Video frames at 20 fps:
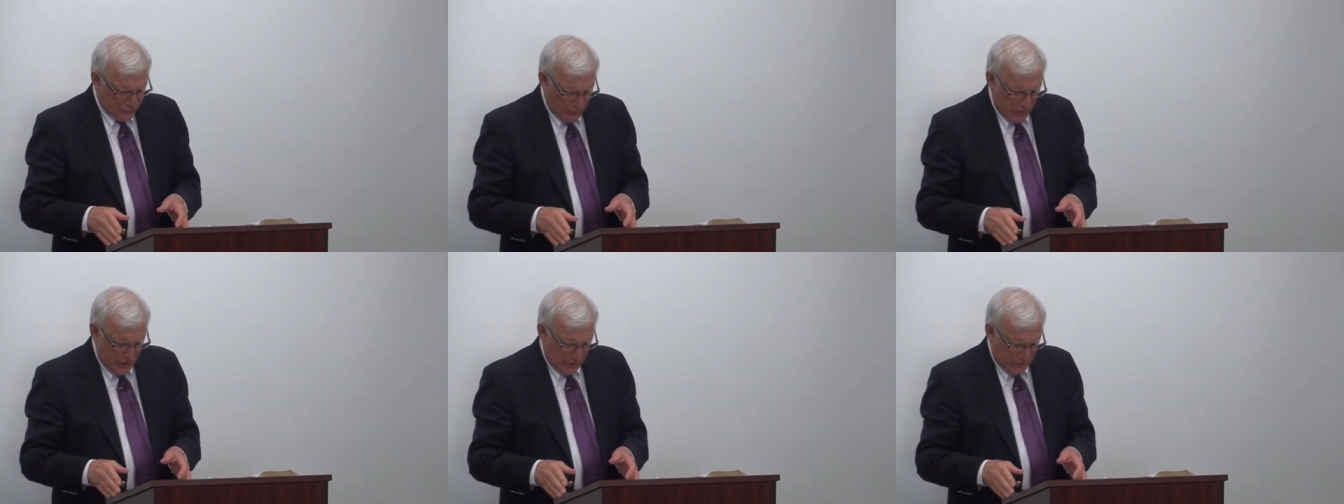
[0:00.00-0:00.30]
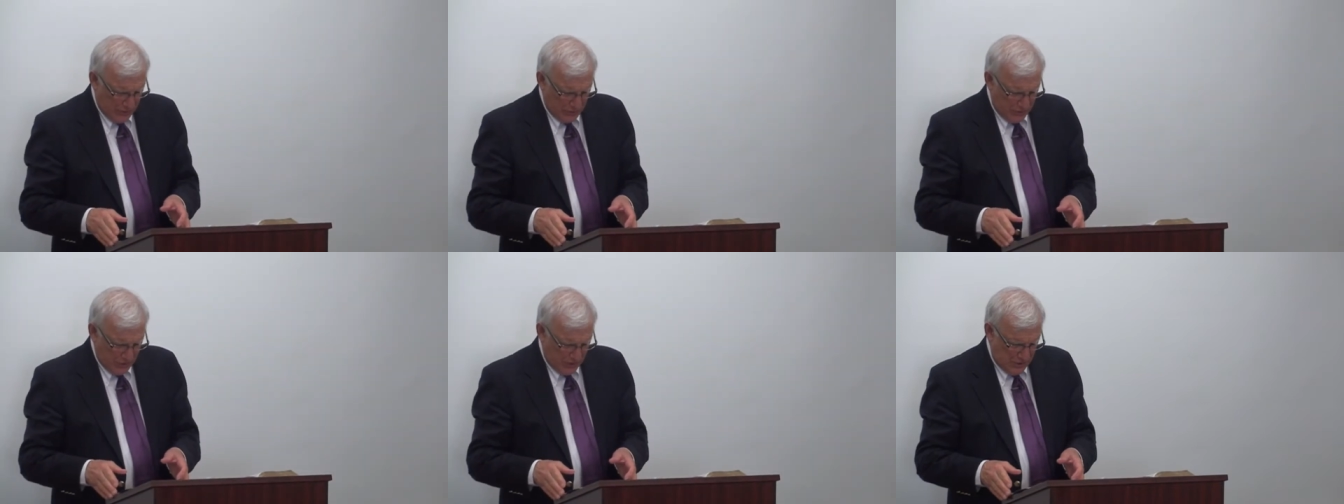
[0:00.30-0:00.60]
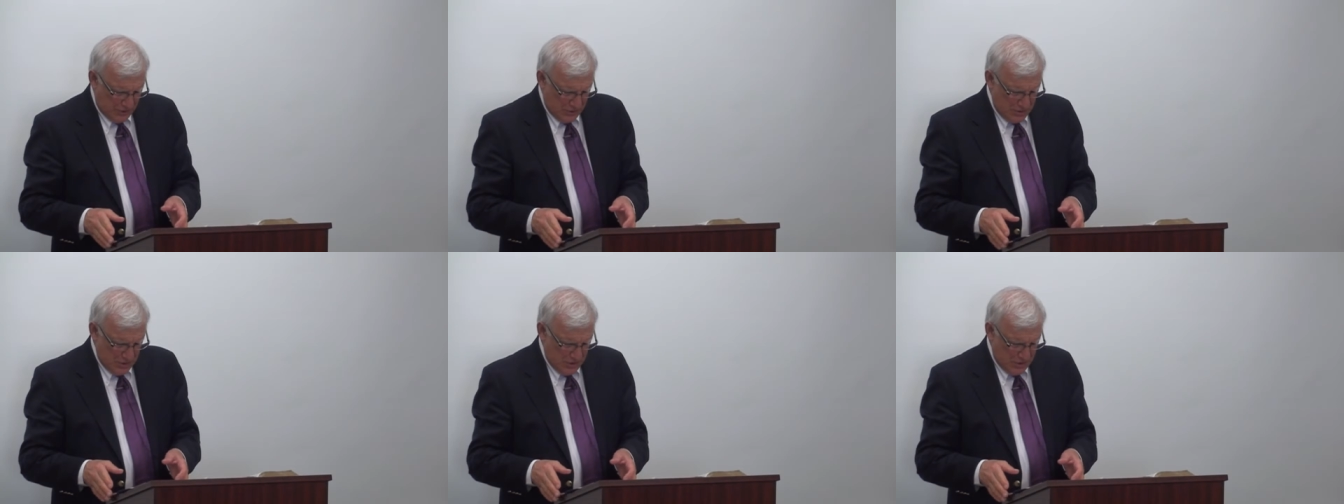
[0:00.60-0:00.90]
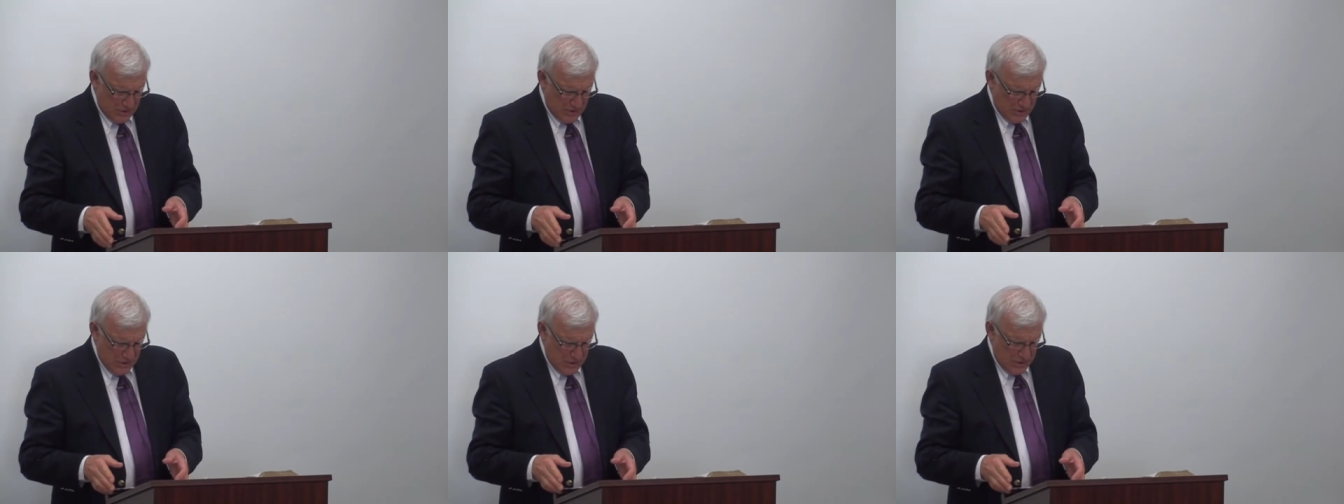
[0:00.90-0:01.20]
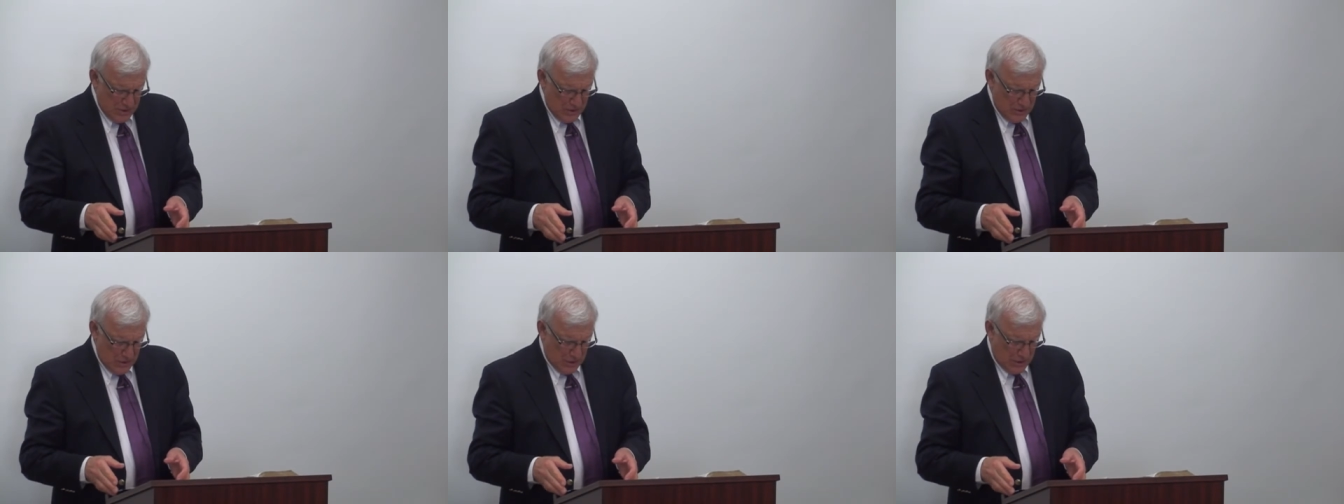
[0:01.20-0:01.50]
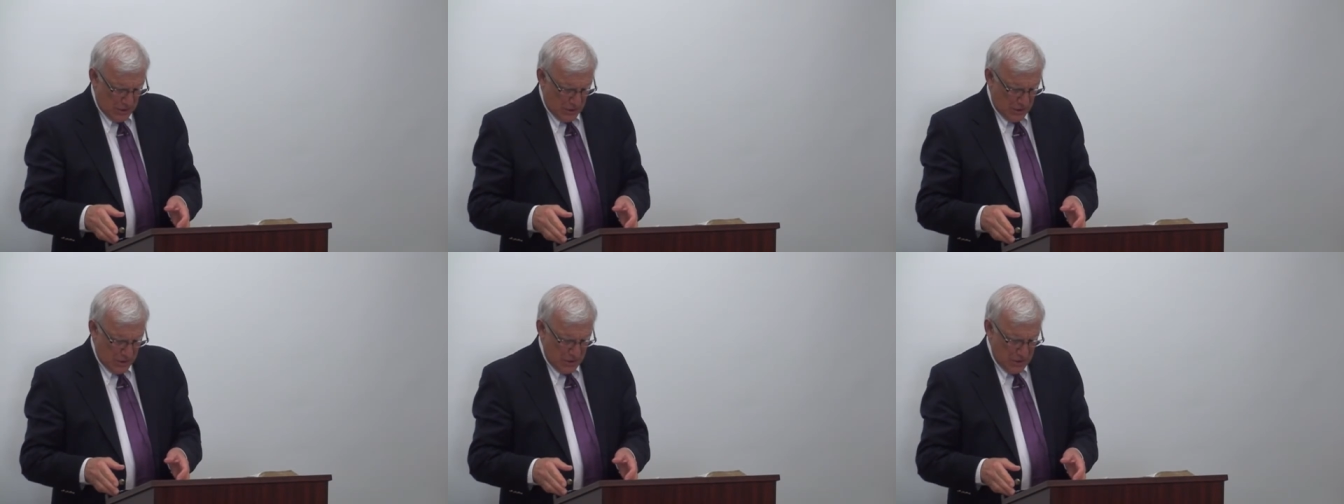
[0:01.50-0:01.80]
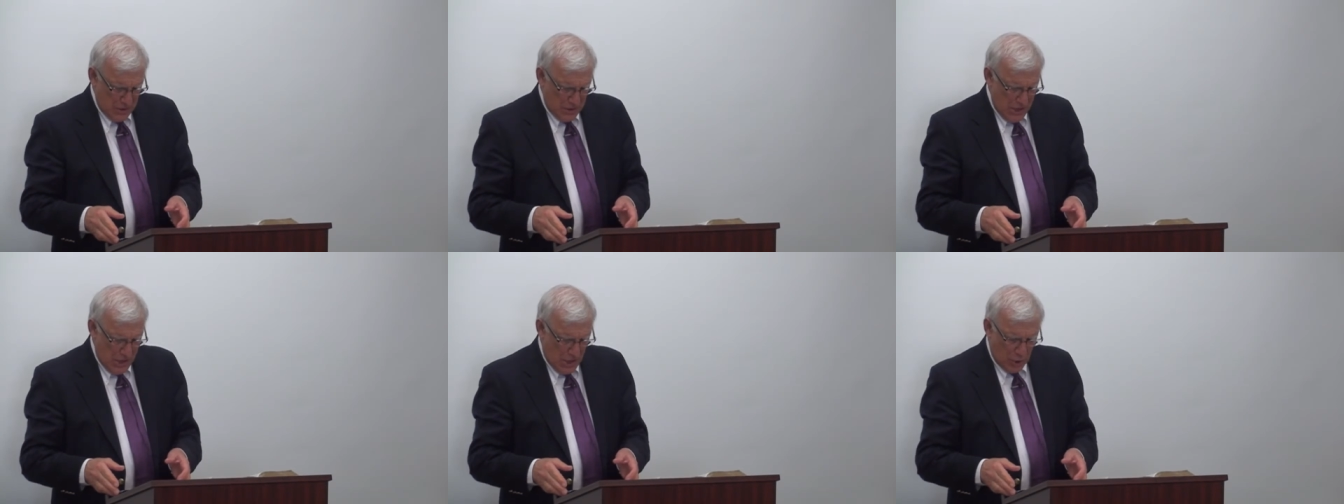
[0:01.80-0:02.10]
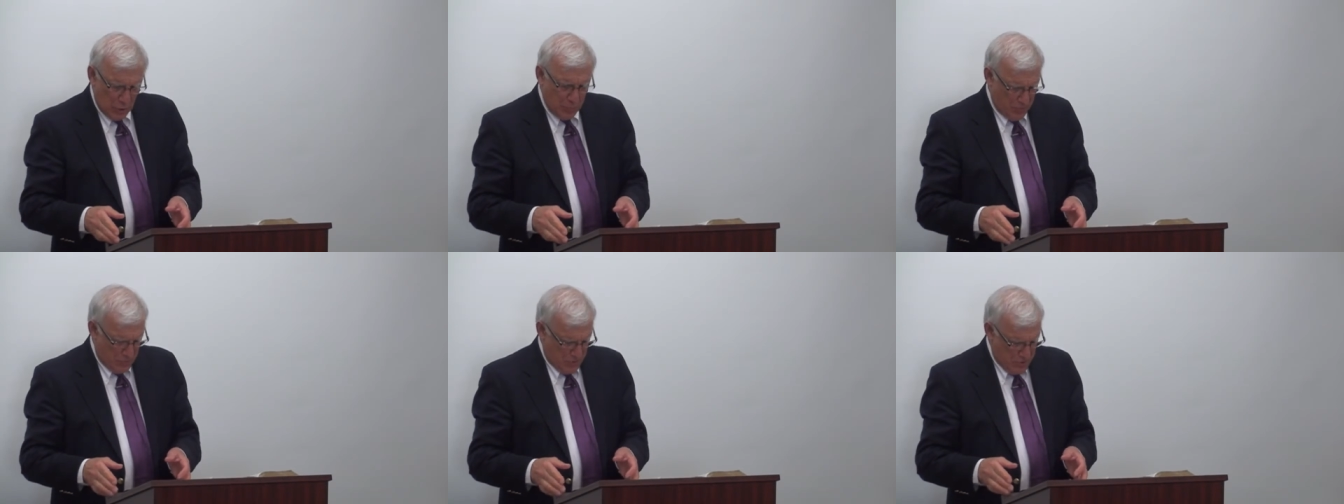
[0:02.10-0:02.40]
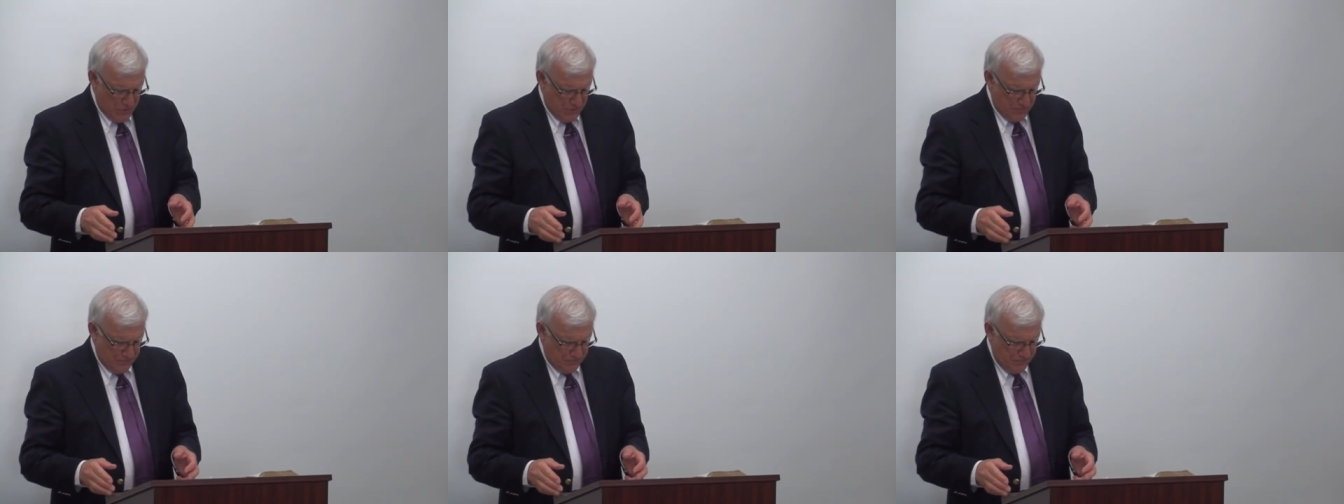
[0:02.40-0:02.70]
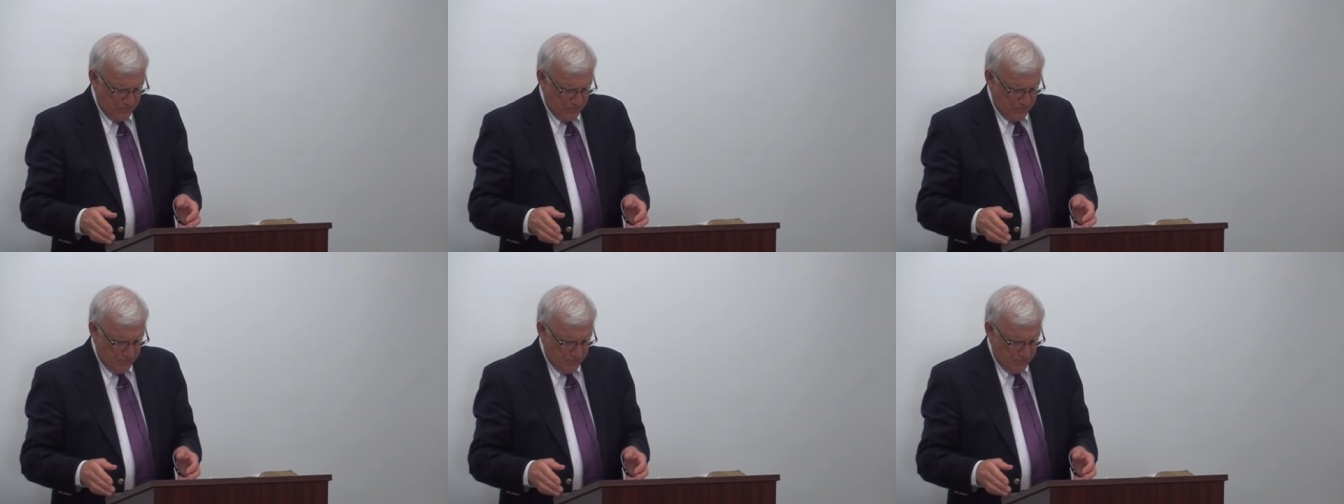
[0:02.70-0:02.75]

friend and uh, helper.